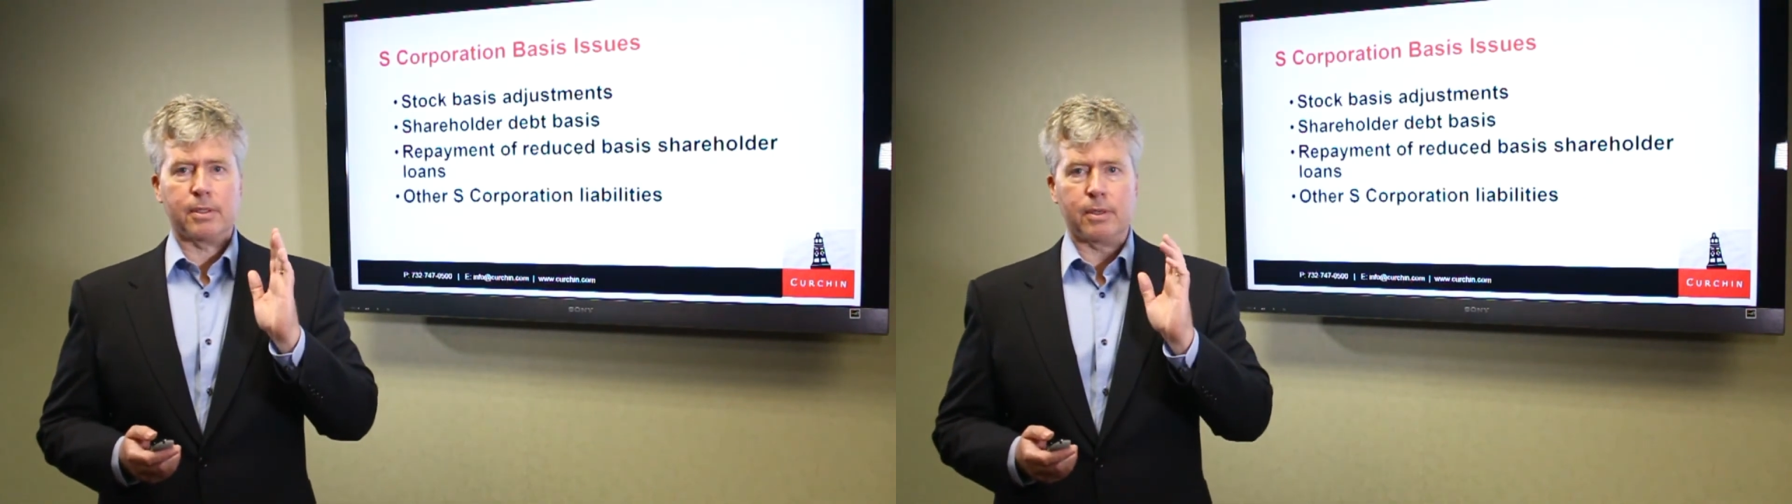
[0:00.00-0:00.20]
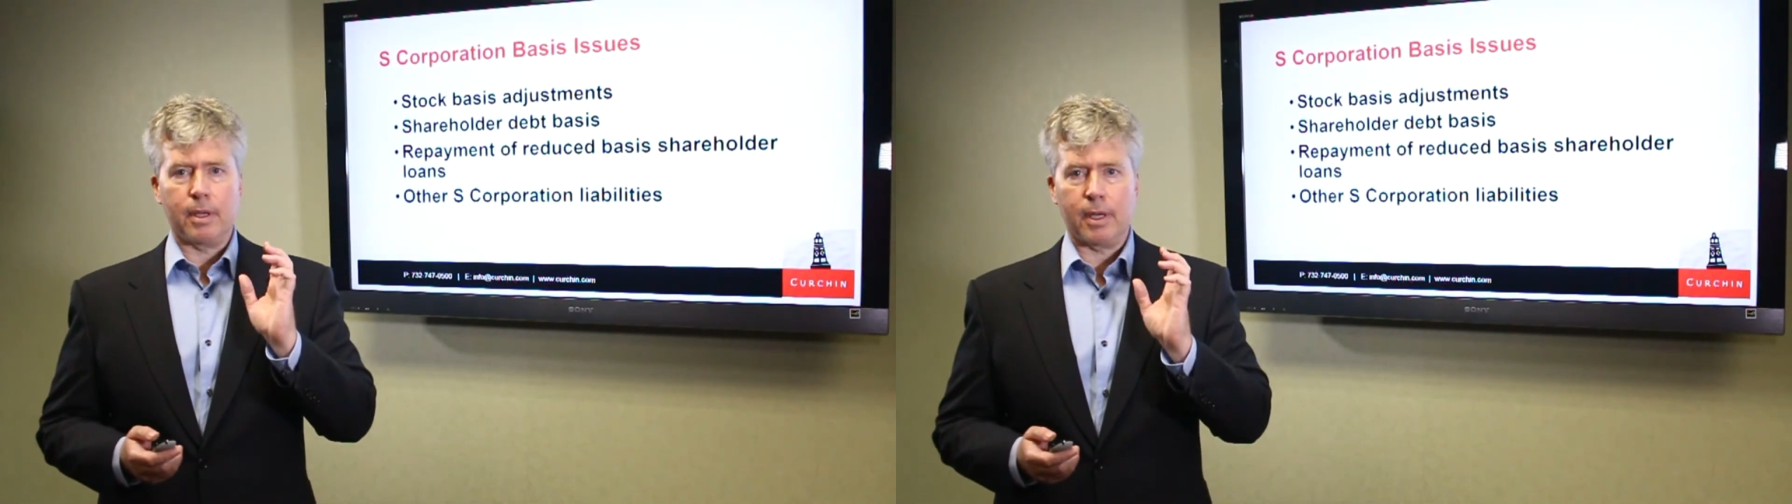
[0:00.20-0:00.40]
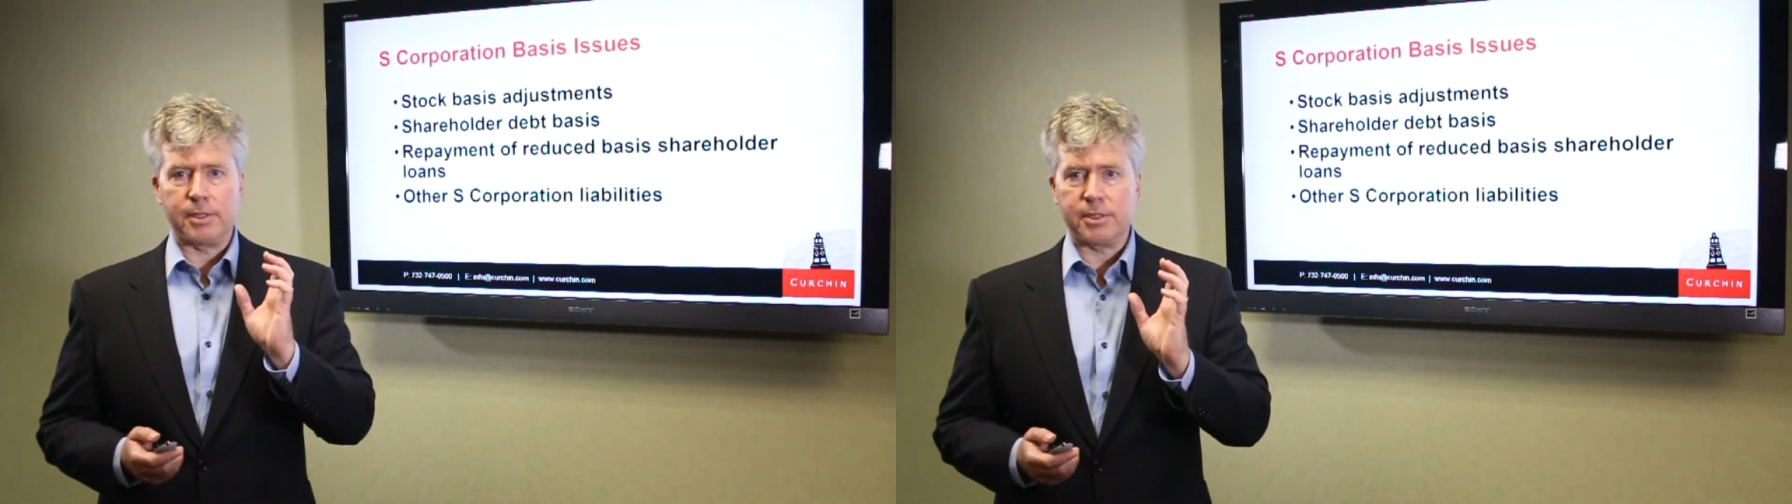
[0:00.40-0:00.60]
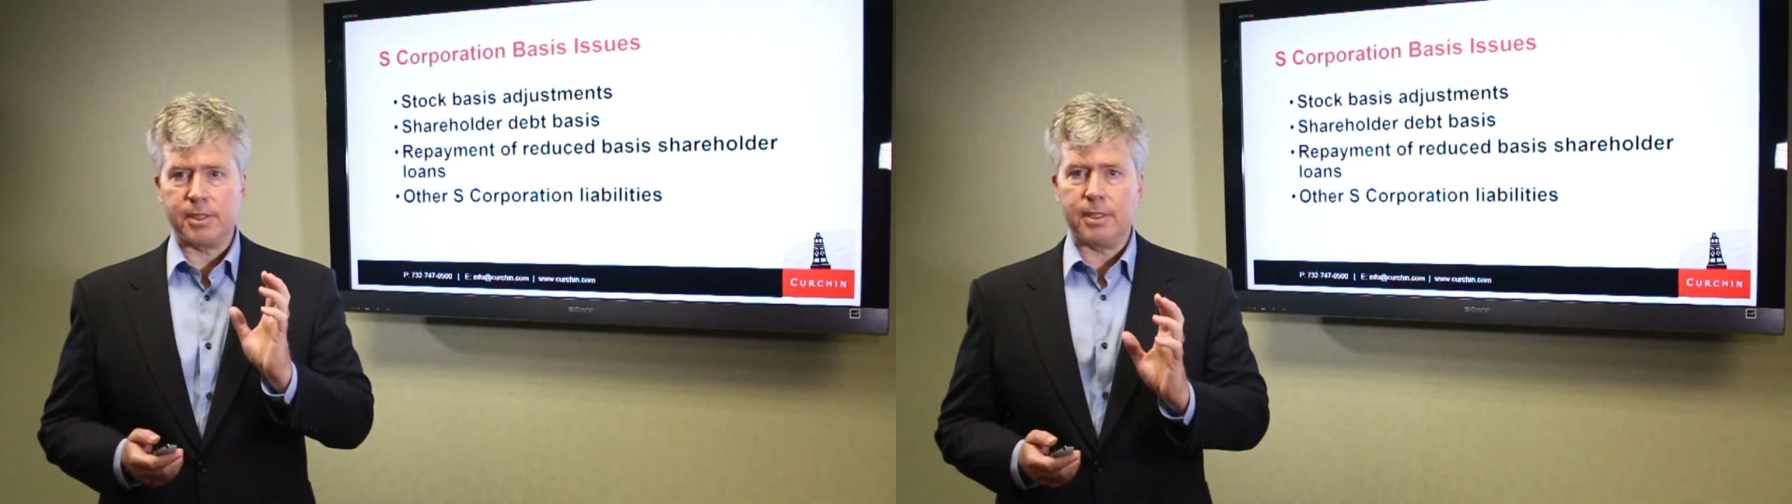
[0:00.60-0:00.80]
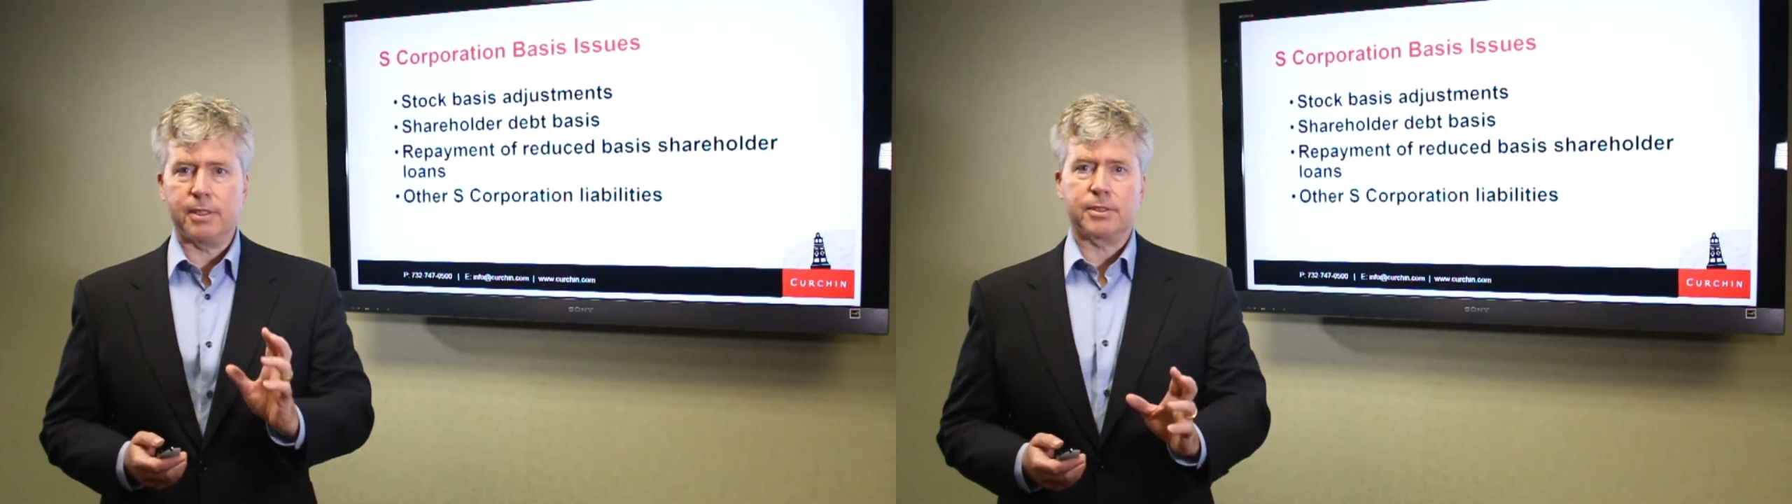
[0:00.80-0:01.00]
and I
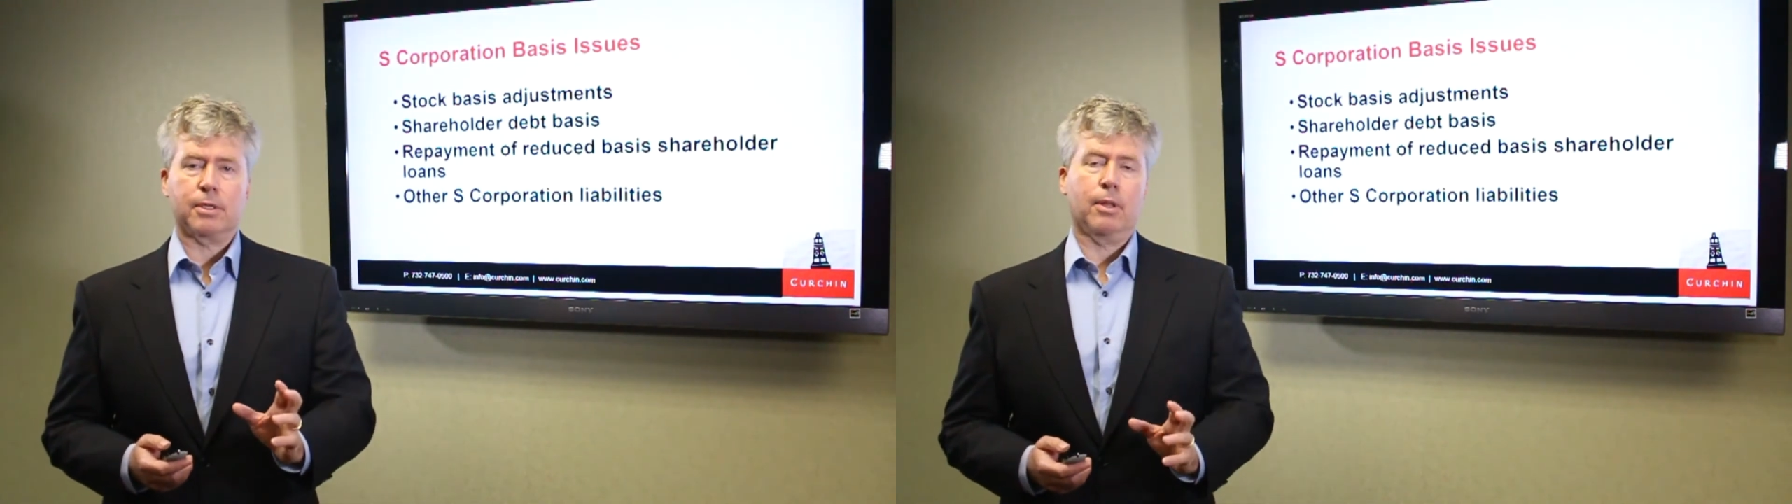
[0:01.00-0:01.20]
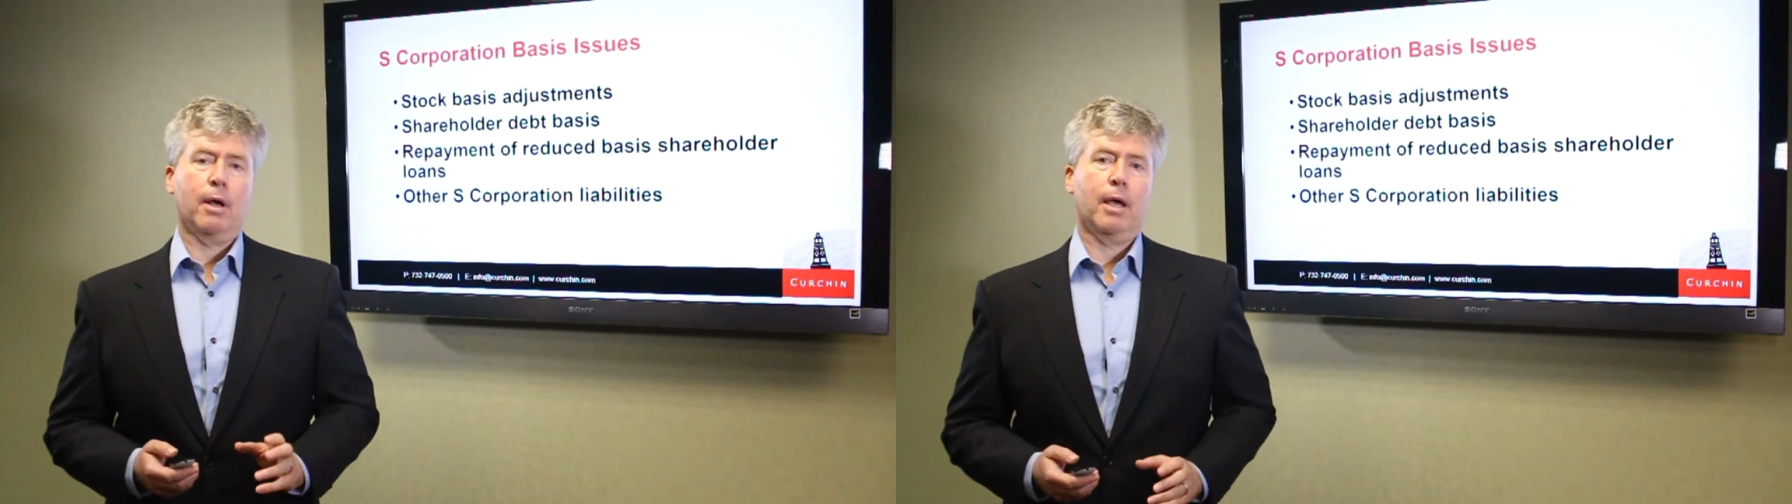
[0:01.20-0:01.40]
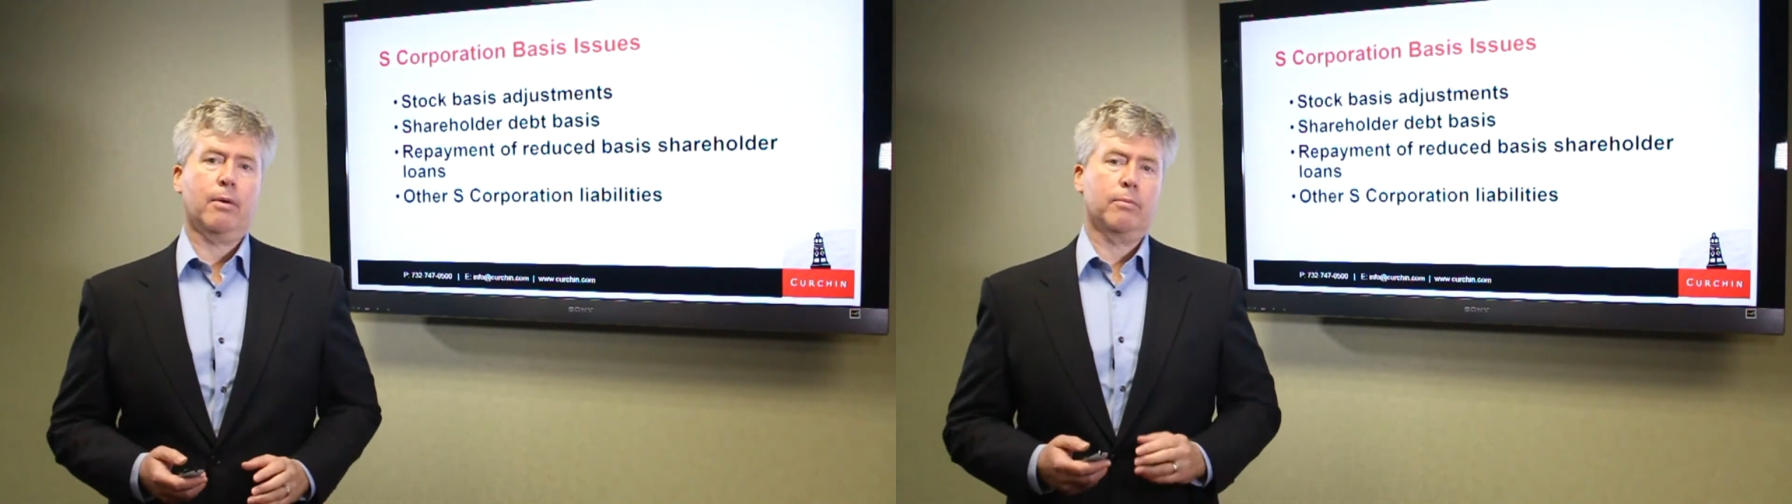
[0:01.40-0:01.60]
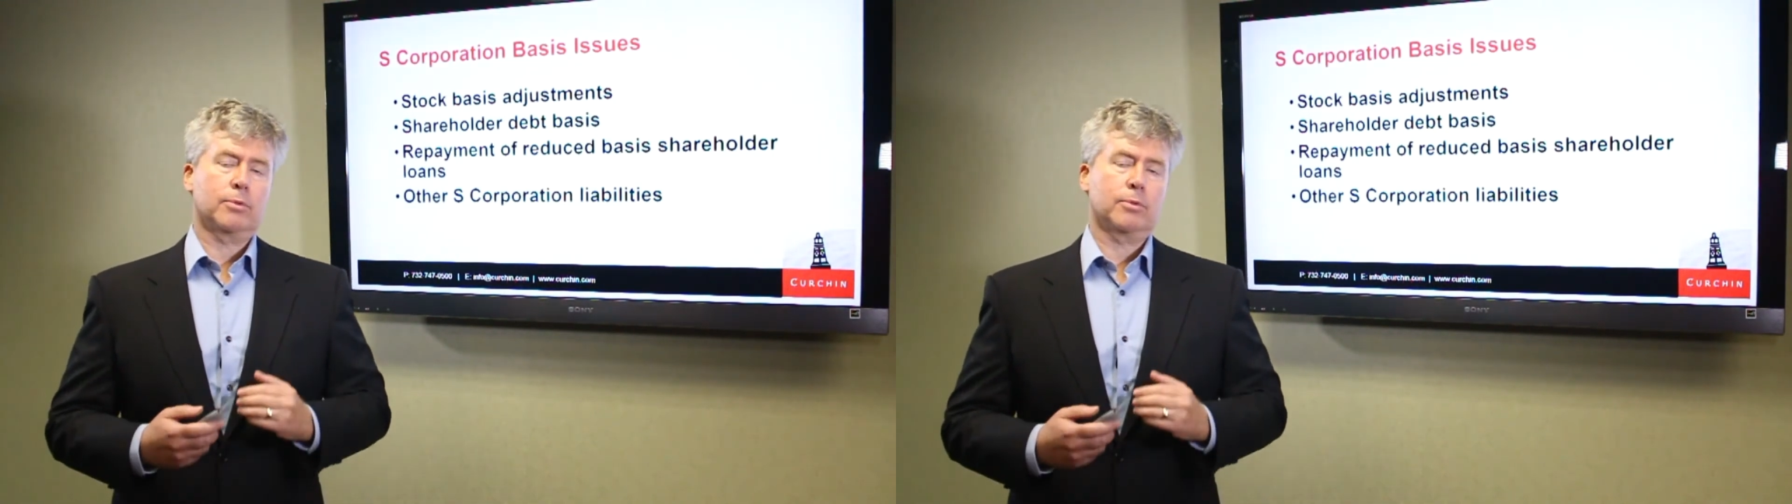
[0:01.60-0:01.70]
see this a lot